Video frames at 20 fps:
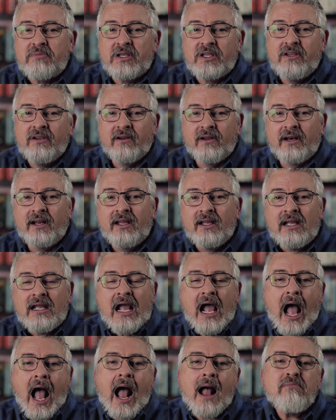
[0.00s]
to be good.
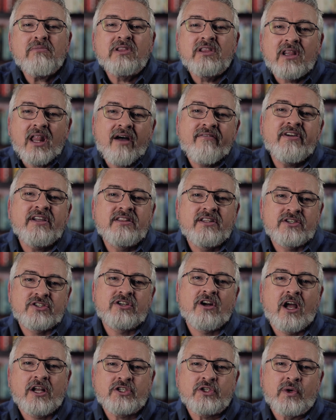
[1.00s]
I'm loving the
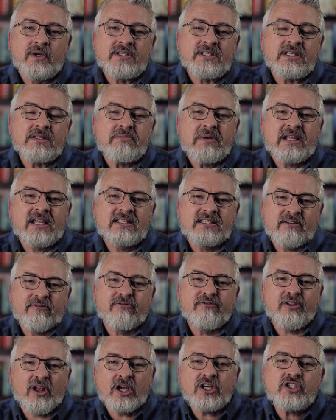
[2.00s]
shot choices because it
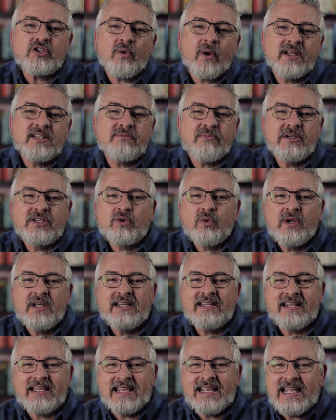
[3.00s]
fluctuates
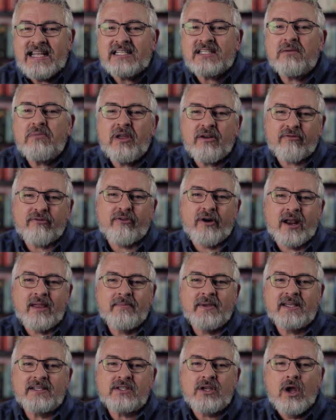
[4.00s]
between the intimate
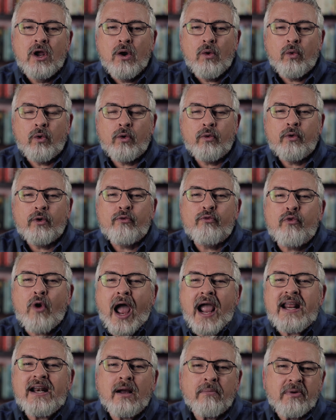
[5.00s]
framings where we're
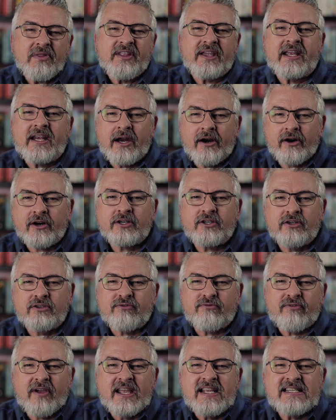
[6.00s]
right up in the
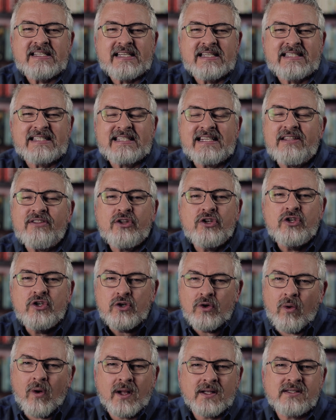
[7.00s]
character's face to see the
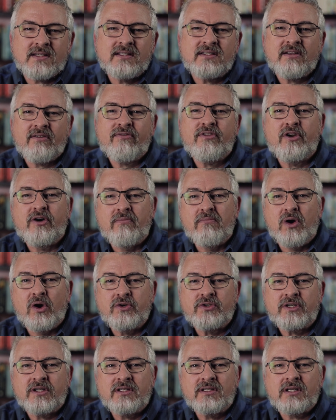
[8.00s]
nuances of their
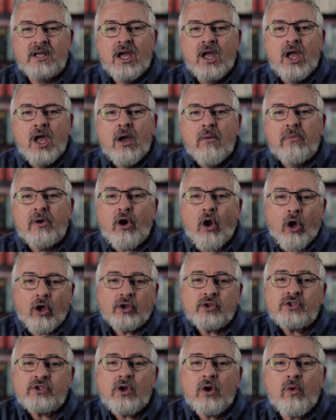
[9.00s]
emotions, but
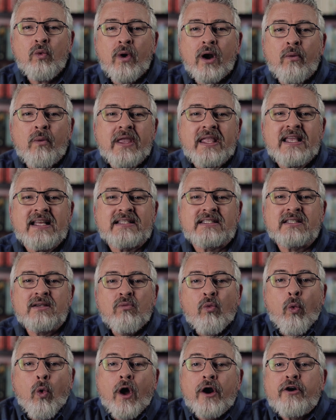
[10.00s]
also where we get
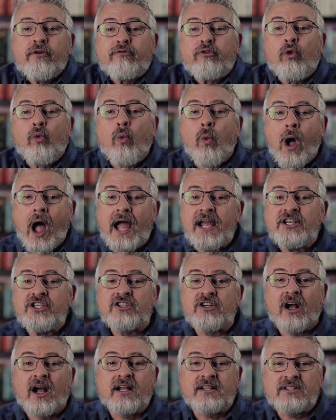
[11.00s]
some wonderful wide
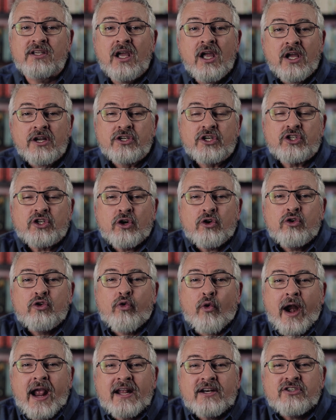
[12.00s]
shots to show
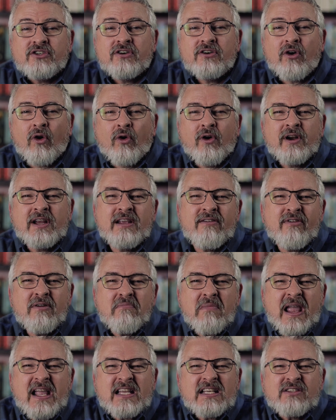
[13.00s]
grandeur or
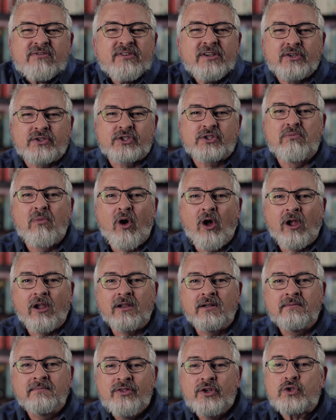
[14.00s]
even make us feel
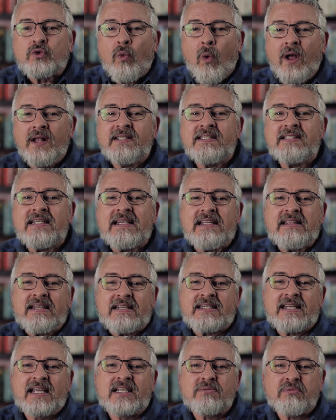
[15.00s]
small. There's one scene
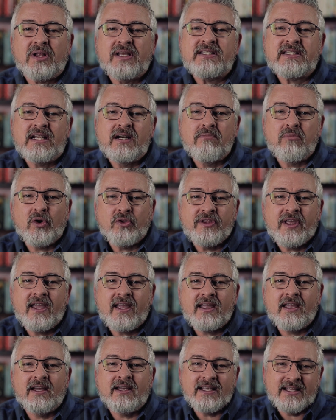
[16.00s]
that takes place in a
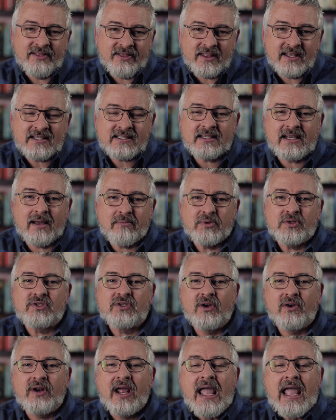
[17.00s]
bodega in this
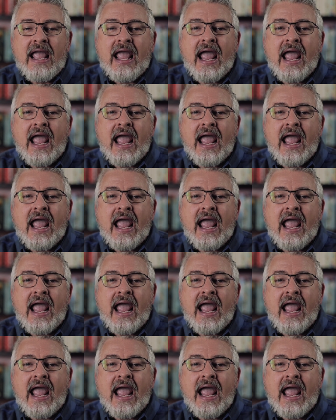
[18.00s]
episode,